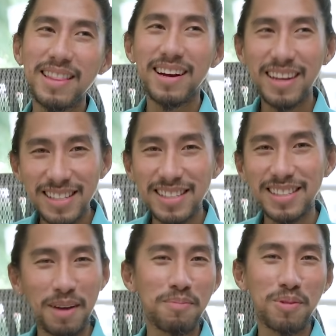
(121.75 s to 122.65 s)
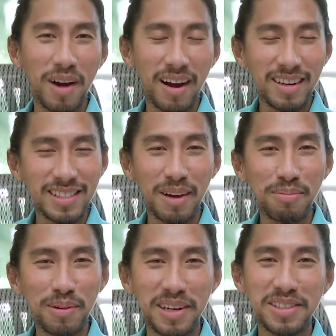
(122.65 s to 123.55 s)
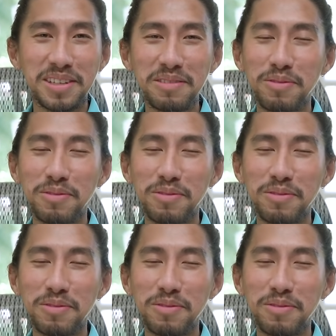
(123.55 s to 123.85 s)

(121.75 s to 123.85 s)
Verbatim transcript: there is a temporary separation